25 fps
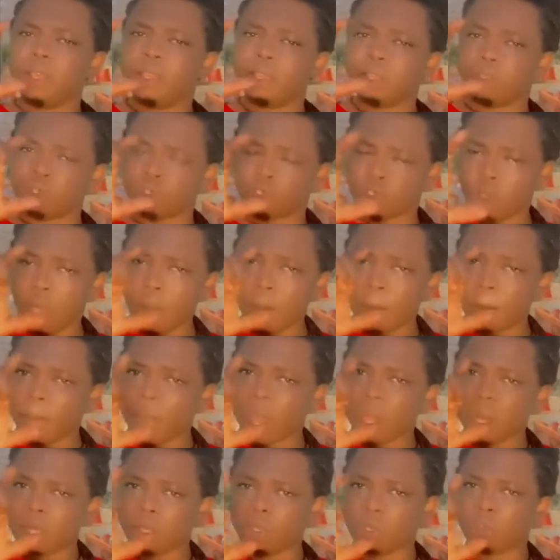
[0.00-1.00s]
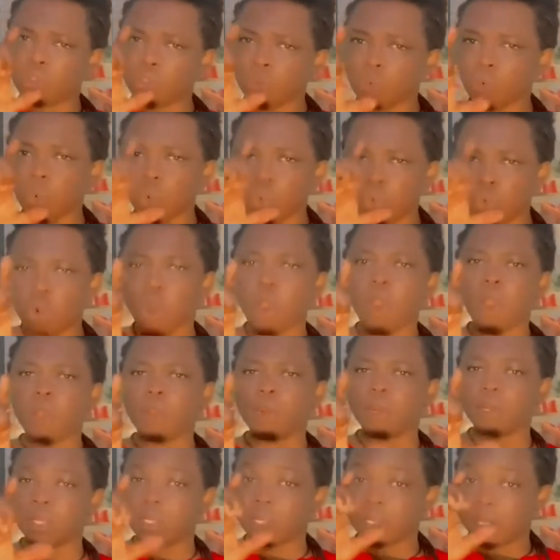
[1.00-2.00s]
Somebody should
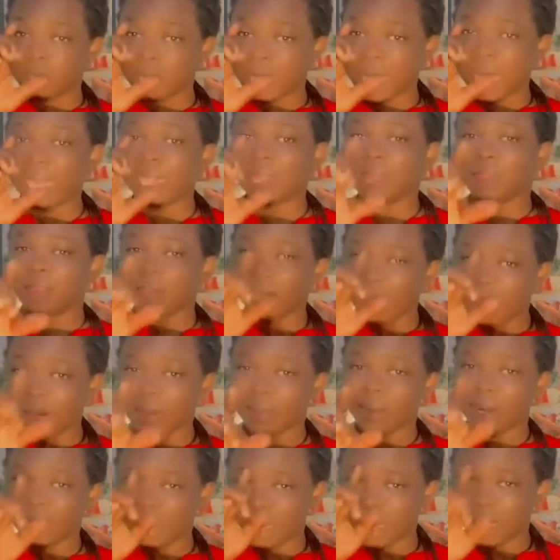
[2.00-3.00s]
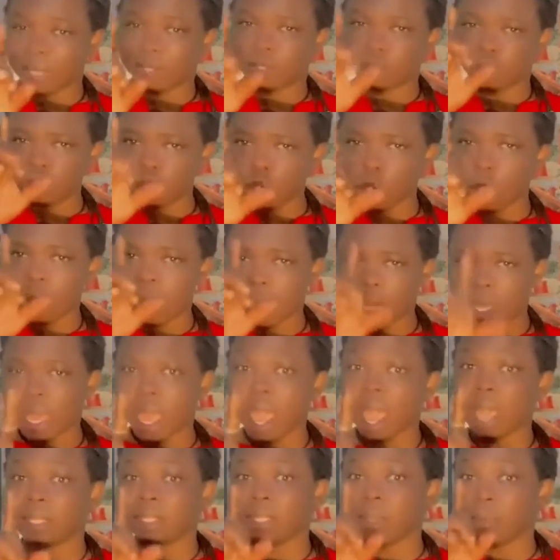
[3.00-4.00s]
warn and tell this young
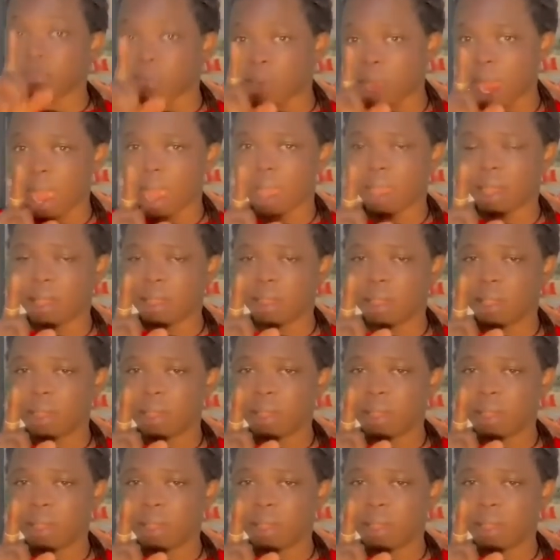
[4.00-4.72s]
guy say bra